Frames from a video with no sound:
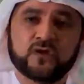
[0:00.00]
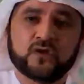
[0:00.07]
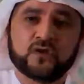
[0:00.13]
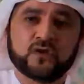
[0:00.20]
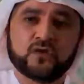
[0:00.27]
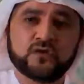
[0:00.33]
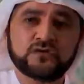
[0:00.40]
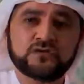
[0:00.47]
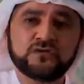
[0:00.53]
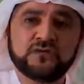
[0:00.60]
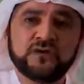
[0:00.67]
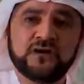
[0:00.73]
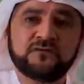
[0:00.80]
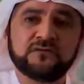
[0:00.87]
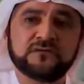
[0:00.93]
those who
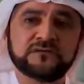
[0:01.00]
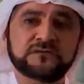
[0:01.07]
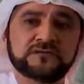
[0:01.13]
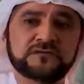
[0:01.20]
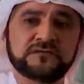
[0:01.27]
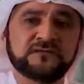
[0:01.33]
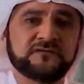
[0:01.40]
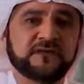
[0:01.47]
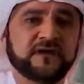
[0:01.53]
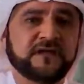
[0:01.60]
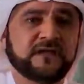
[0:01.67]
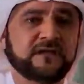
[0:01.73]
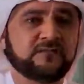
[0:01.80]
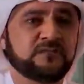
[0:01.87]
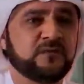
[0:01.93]
have those
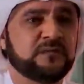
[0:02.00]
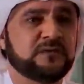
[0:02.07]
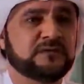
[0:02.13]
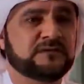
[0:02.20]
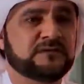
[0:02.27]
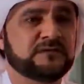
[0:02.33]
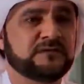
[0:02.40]
defining moments,